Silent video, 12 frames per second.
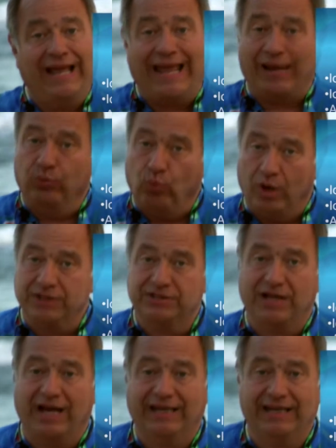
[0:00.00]
And once
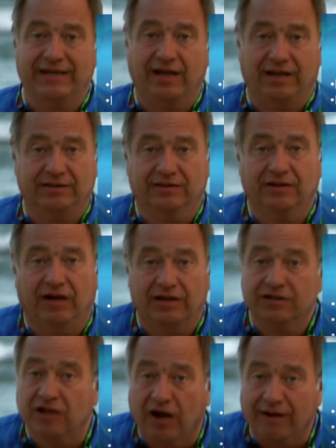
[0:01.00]
I can
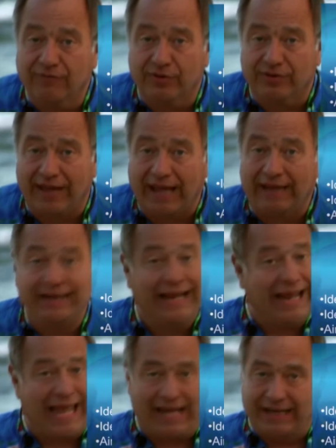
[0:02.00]
uncover that,
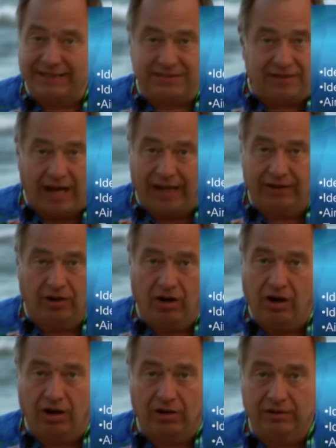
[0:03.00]
and it's not
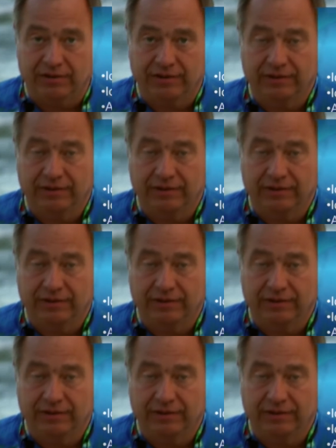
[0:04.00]
hard,